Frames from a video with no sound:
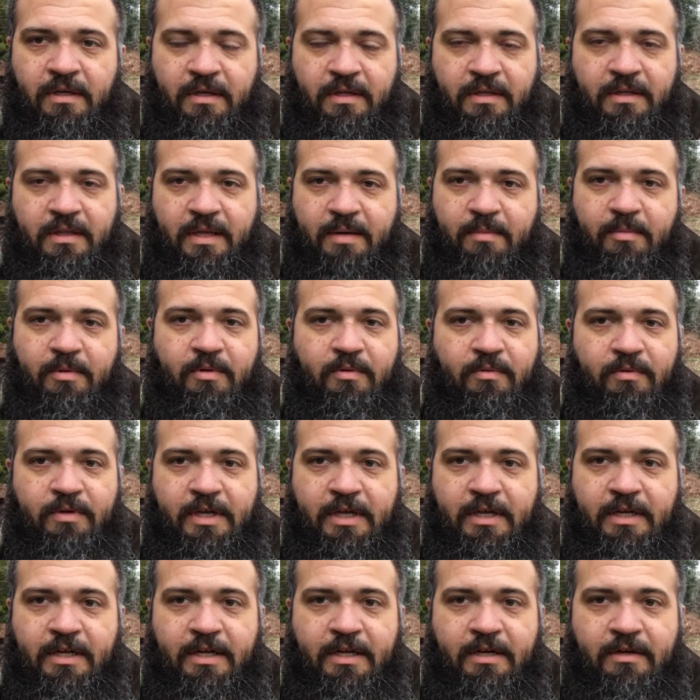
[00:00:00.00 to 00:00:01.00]
that I'm going to
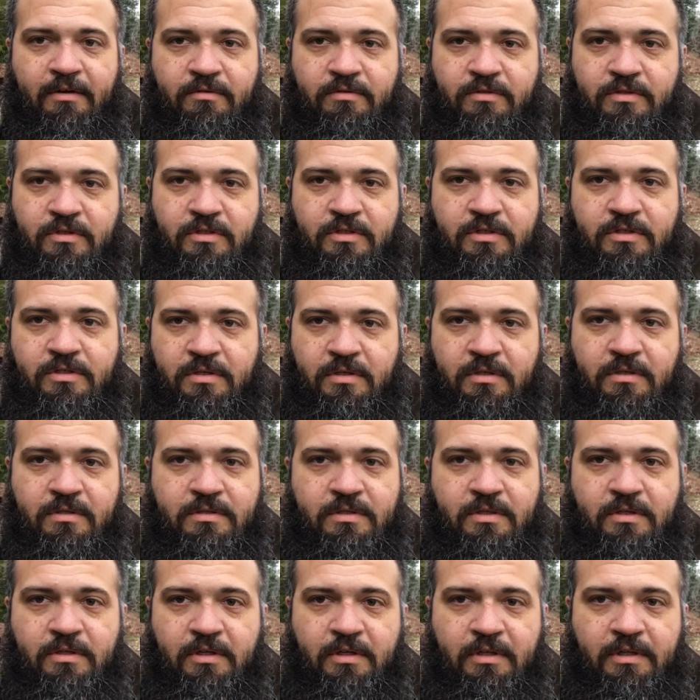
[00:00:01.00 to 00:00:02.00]
read here, just
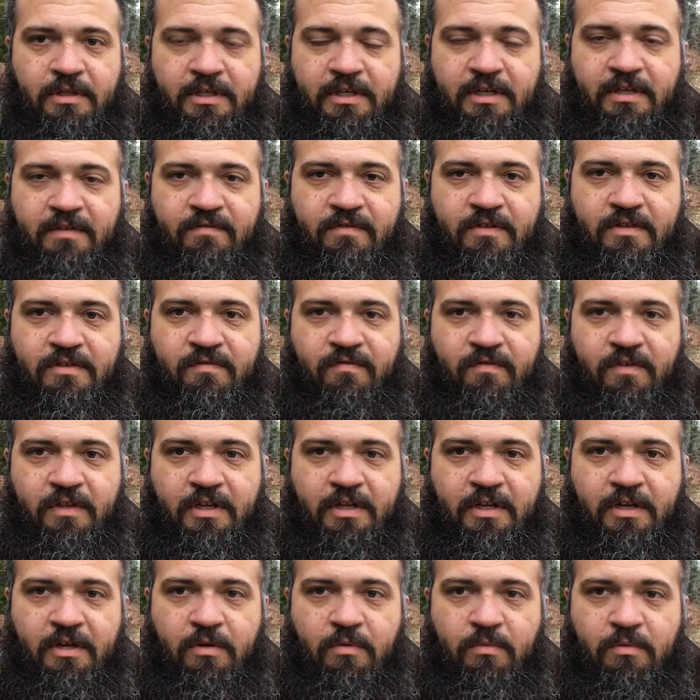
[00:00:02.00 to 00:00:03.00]
so you leave this
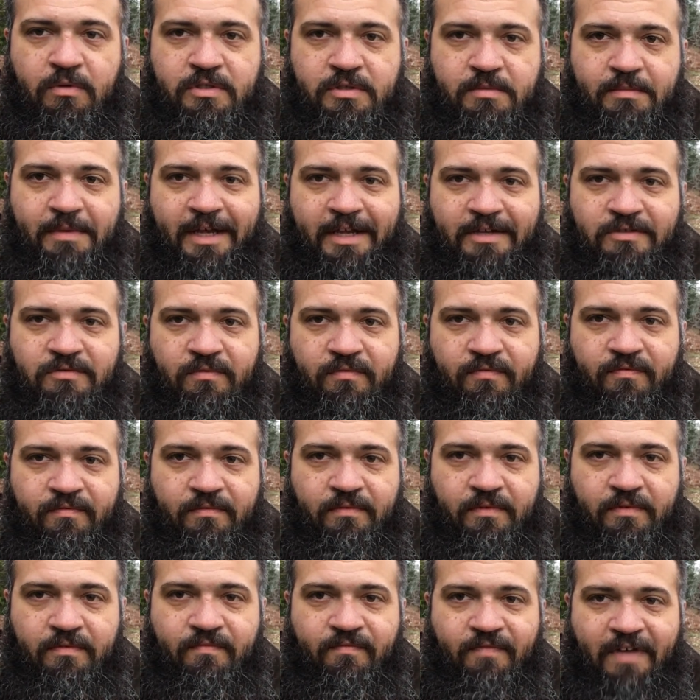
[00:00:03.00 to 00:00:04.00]
video with some actual
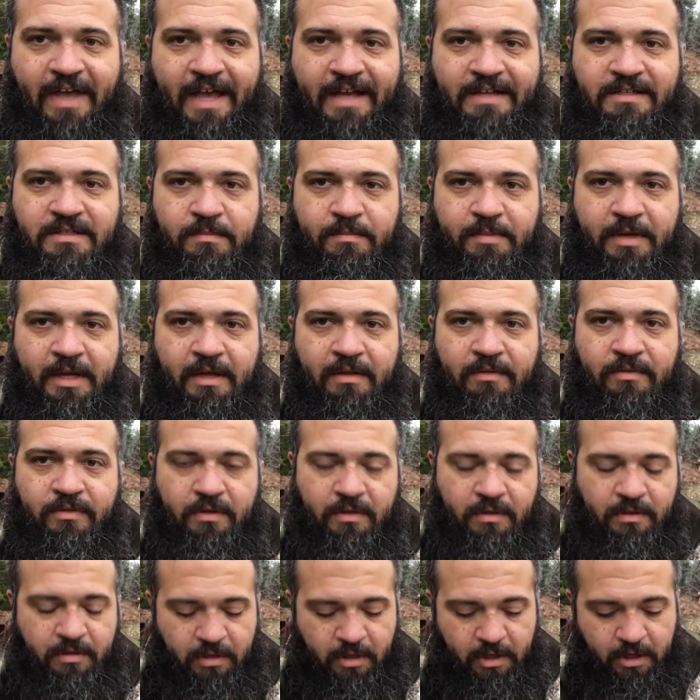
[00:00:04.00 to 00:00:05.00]
facts about
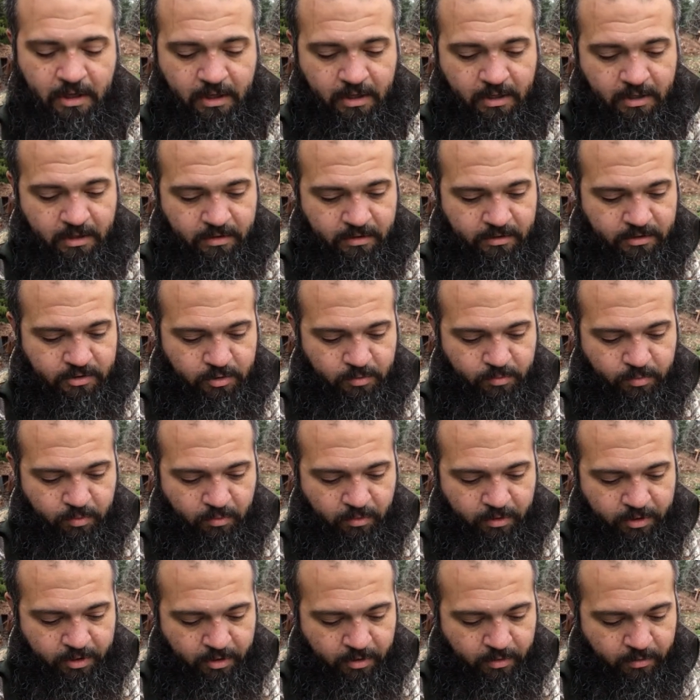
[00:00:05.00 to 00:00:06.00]
the
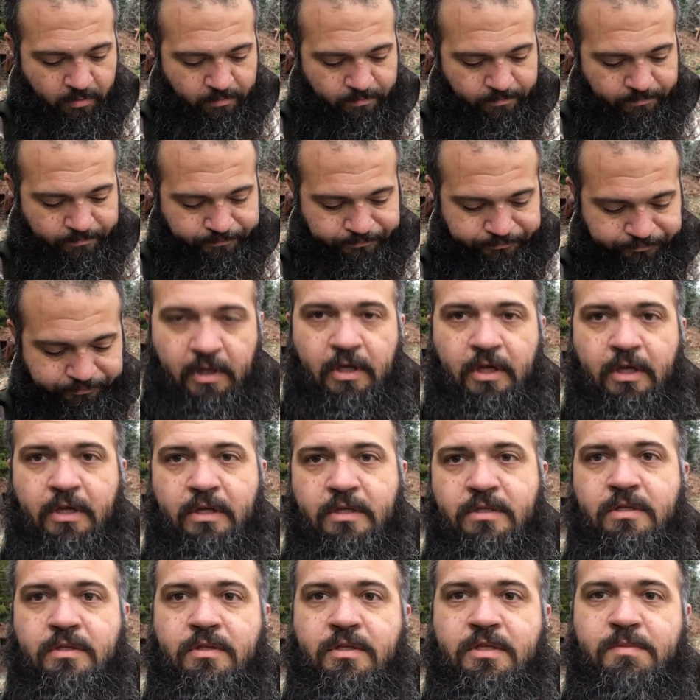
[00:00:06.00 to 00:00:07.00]
2.0.
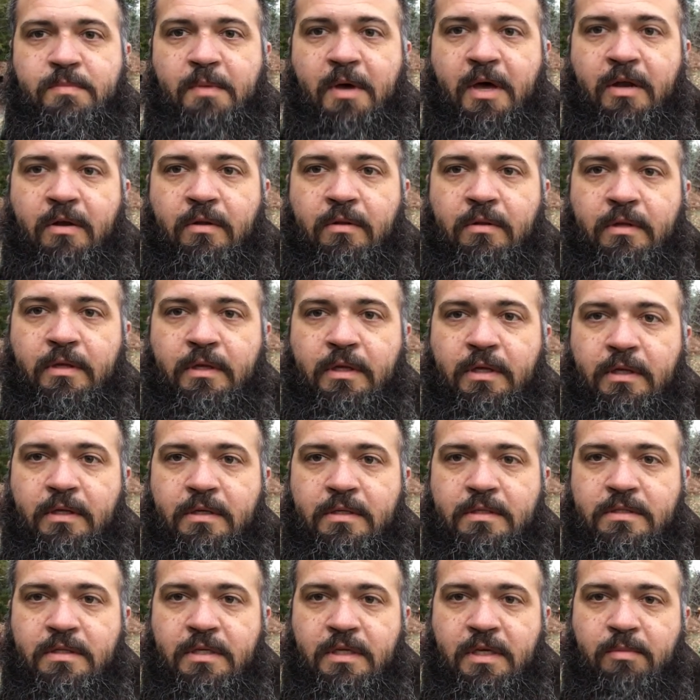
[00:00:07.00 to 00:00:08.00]
So this model
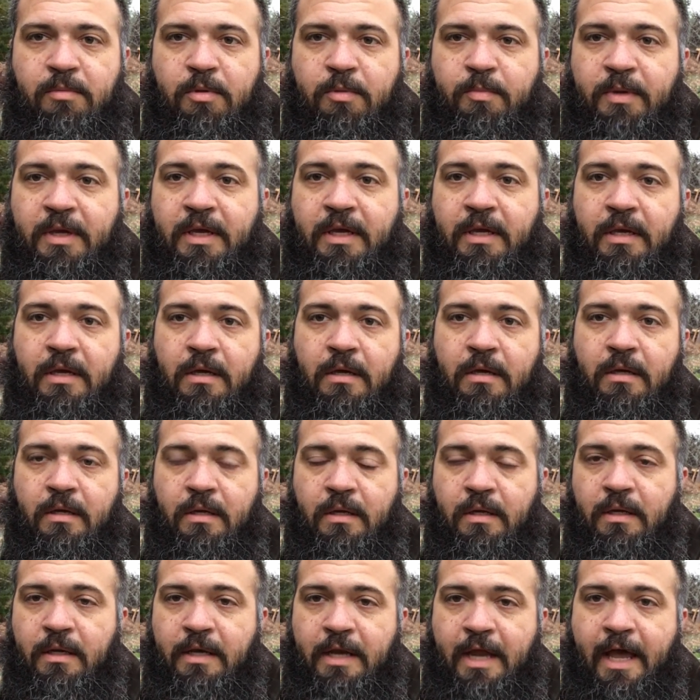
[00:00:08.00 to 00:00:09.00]
is the M&P
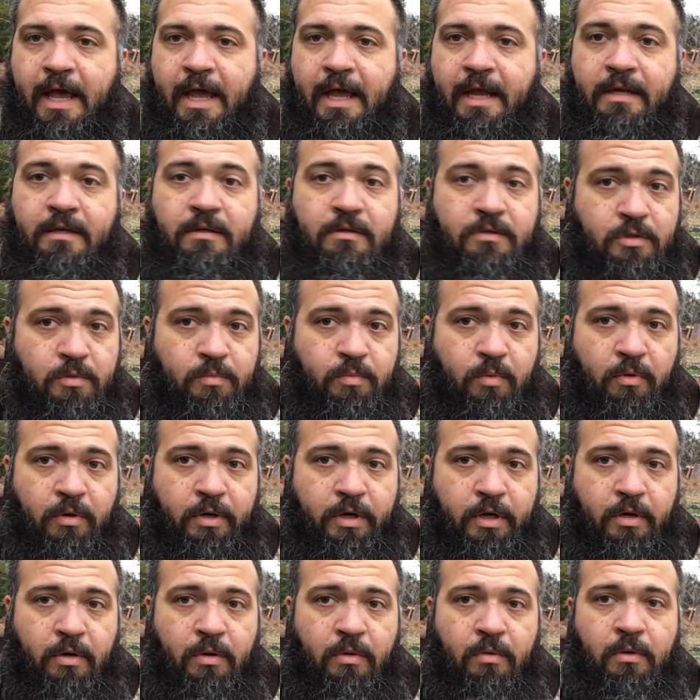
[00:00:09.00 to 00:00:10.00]

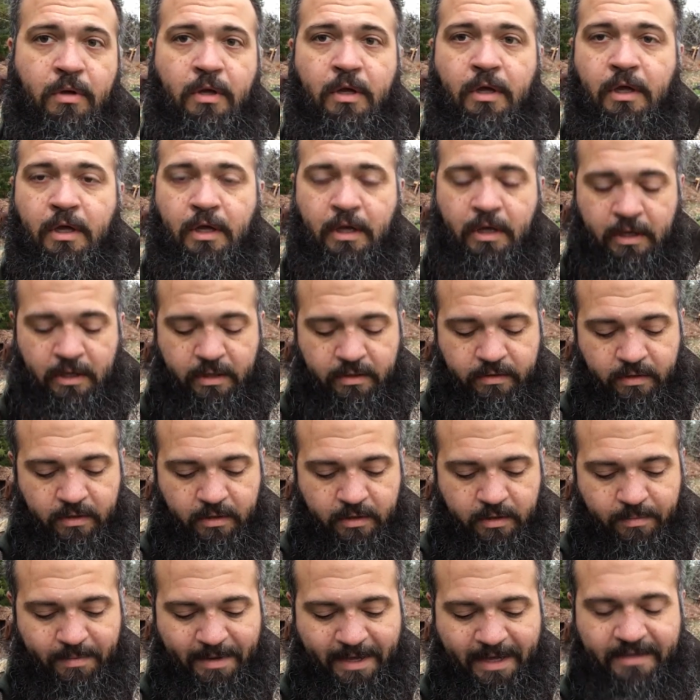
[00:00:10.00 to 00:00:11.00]
2.0. The
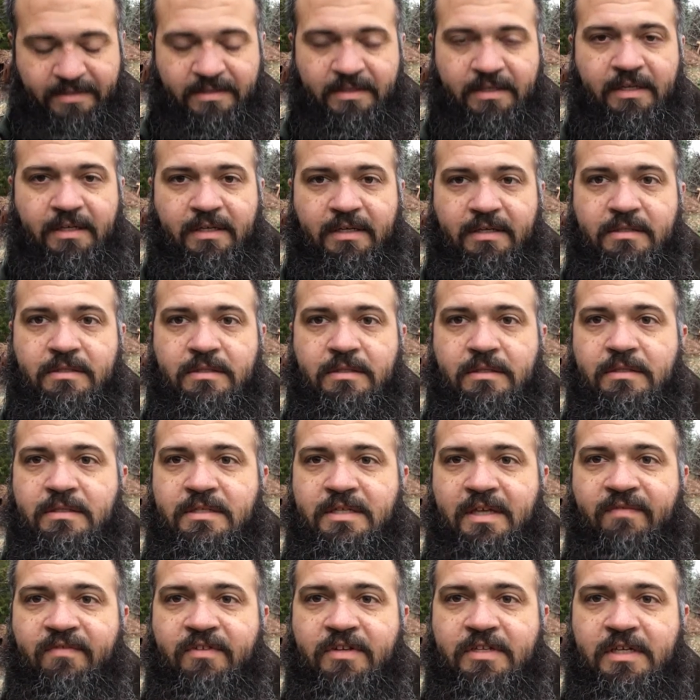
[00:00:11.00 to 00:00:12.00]
capacity is
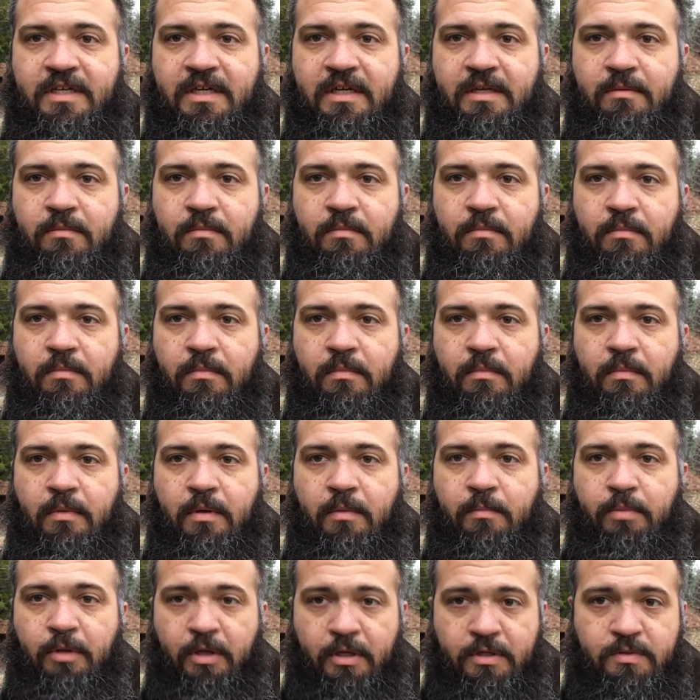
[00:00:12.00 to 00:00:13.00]
17
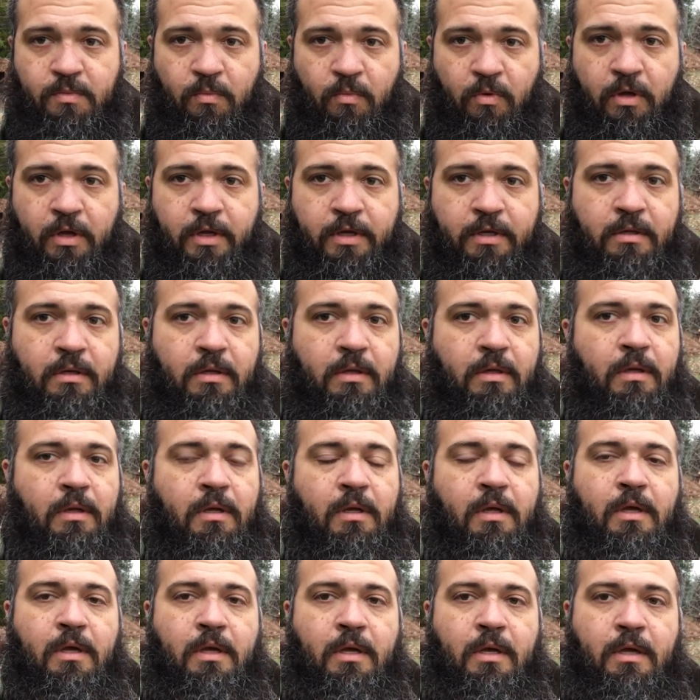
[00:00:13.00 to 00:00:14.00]
plus 1,
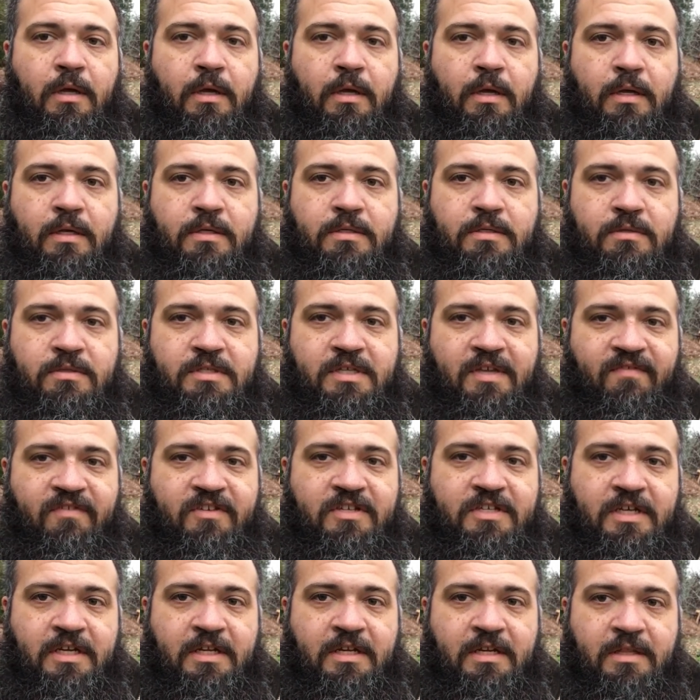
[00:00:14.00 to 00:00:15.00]
so
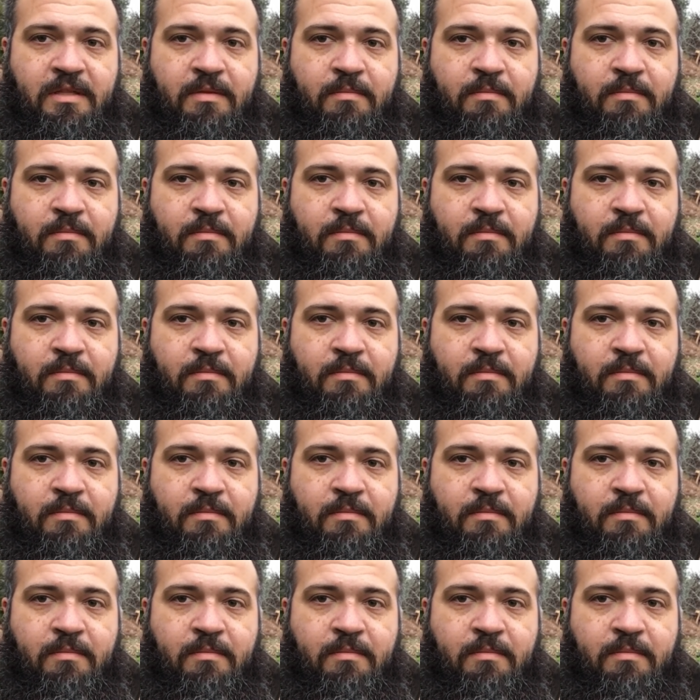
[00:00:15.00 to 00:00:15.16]
17 in the